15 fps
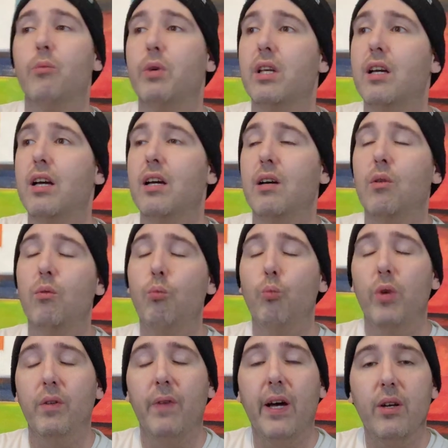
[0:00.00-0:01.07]
We,
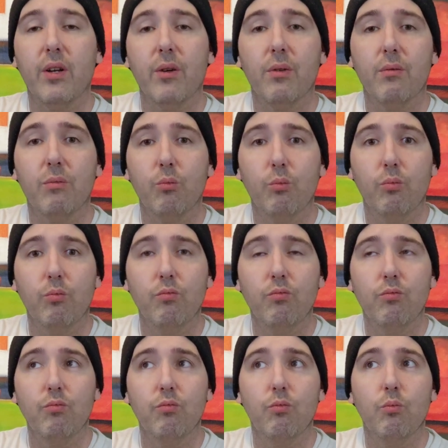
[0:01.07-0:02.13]
we found out
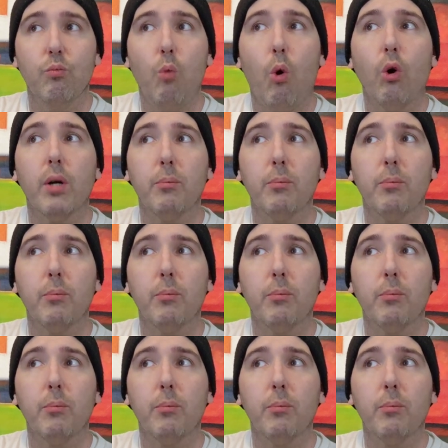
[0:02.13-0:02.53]
more